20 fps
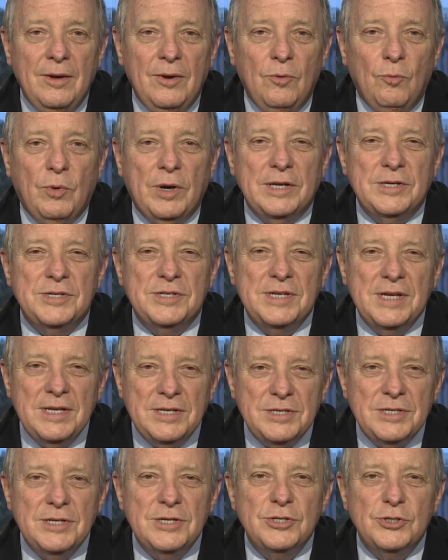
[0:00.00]
What a
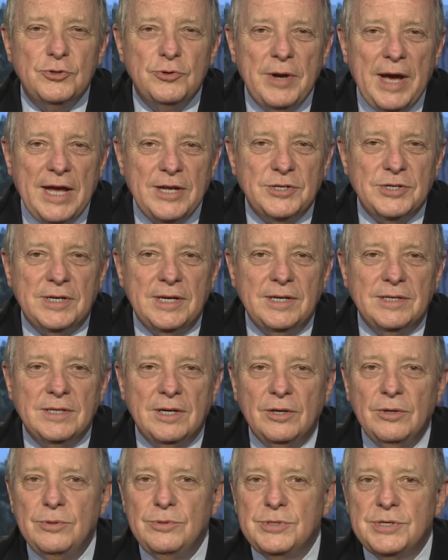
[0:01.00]
senseless tragedy to
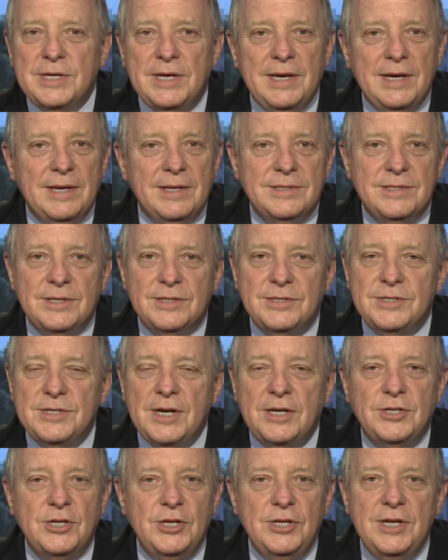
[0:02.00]
lose kids at
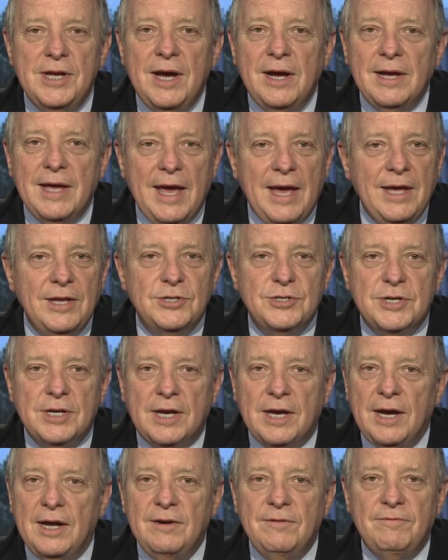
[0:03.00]
such a young age to
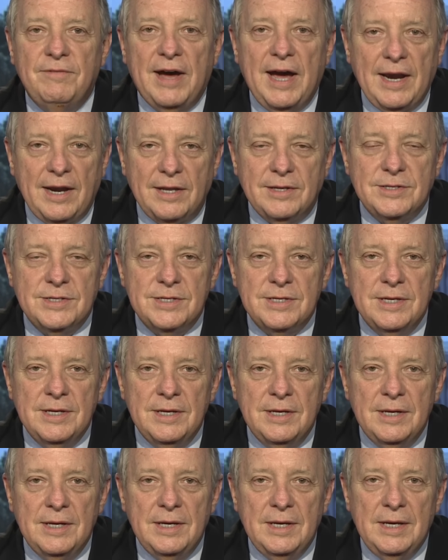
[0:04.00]
gun violence
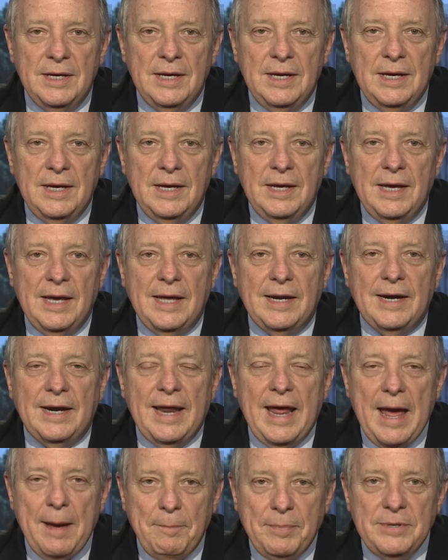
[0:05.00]
and it
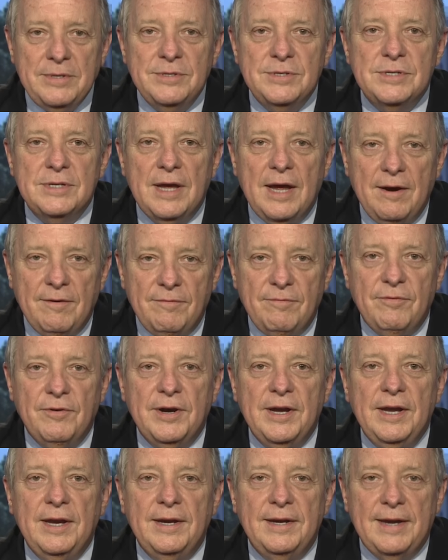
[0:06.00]
happens
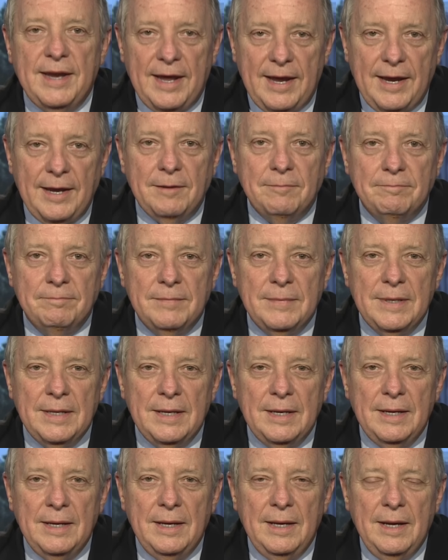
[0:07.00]
every day.
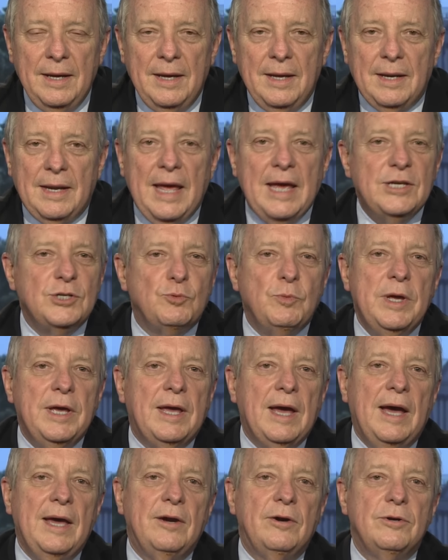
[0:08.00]
Last week,
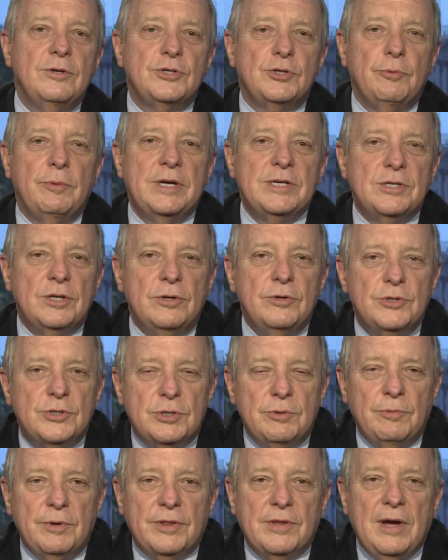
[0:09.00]
I introduced a
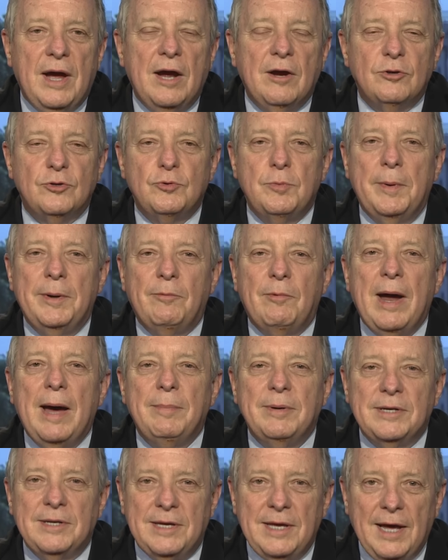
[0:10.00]
resolution with Congresswoman
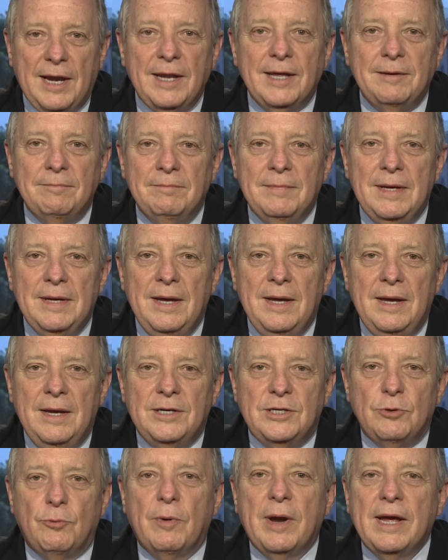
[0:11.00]
Robin Kelly
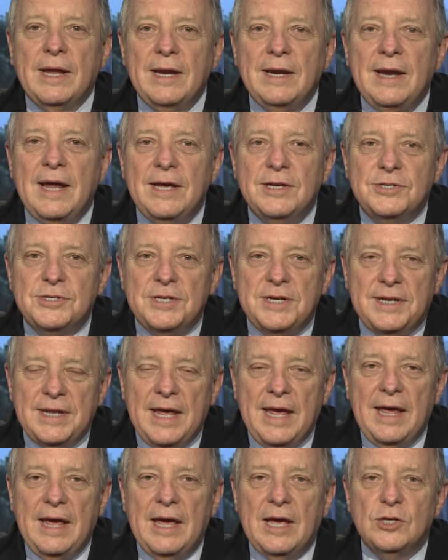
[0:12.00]
to recognize
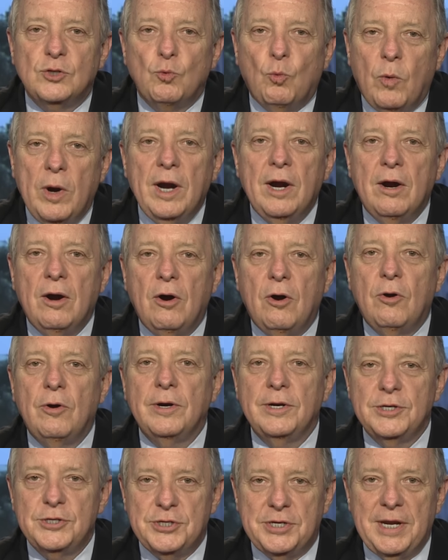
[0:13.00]
today as Wear
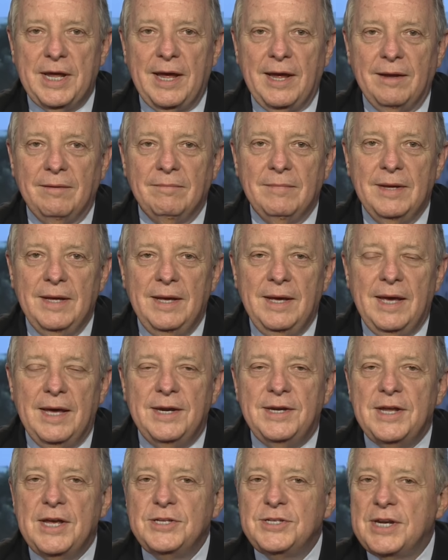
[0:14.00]
Orange Day
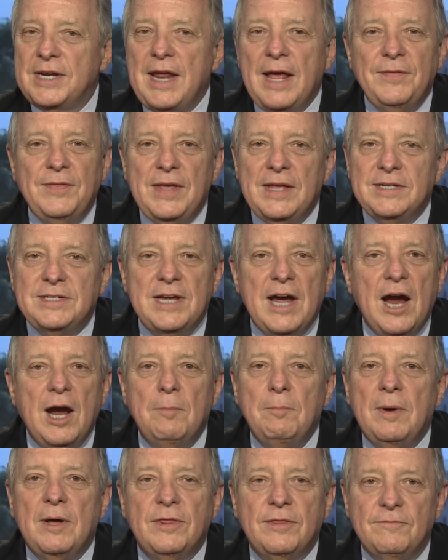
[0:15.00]
and designate the entire
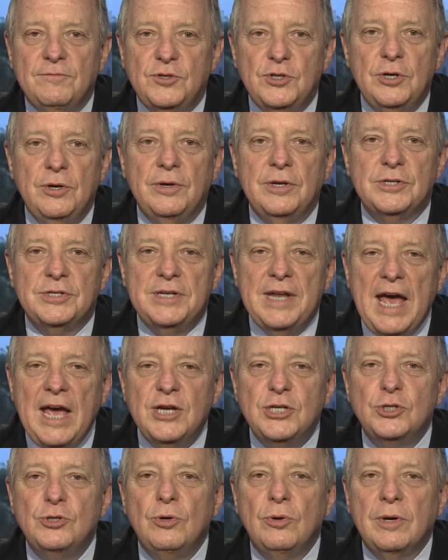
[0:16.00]
month of June as
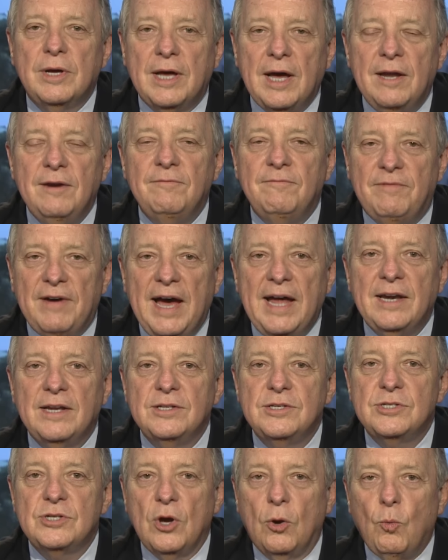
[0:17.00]
National Gun
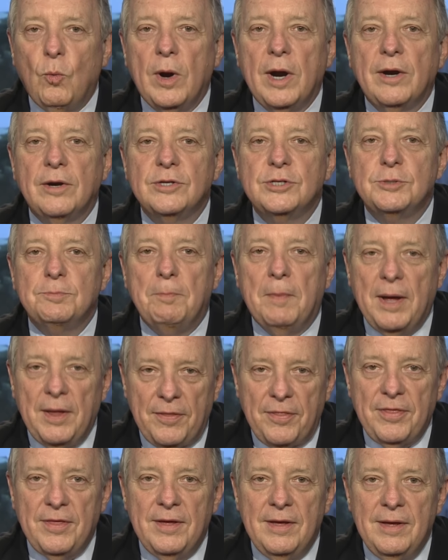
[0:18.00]
Violence Awareness
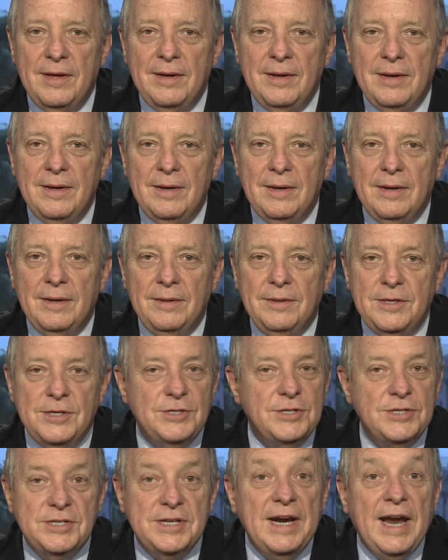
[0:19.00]
Month.
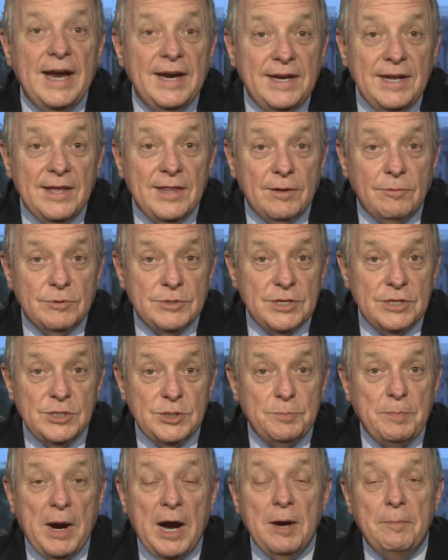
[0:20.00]
This is an idea that was
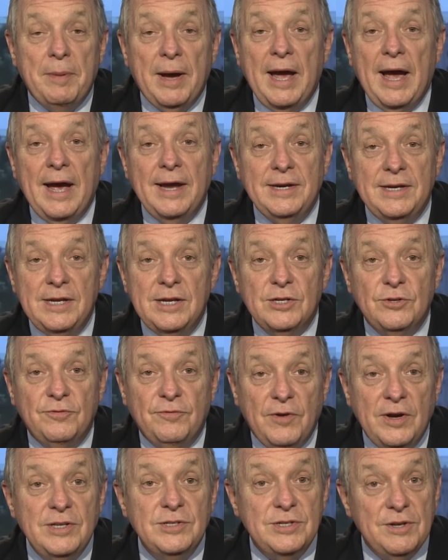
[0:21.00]
inspired by Hadiya's
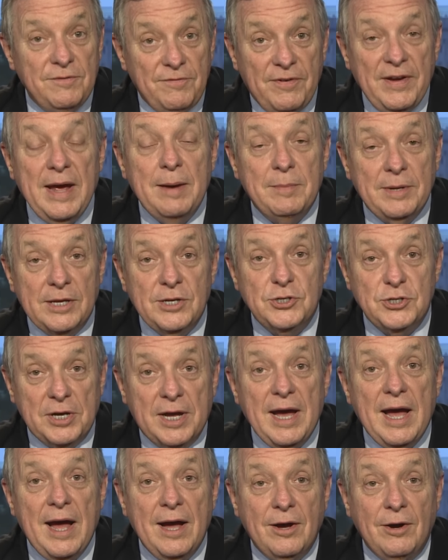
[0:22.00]
friends and family in
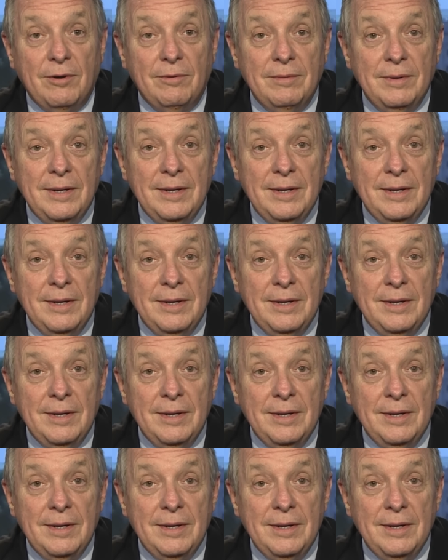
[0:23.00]
Chicago.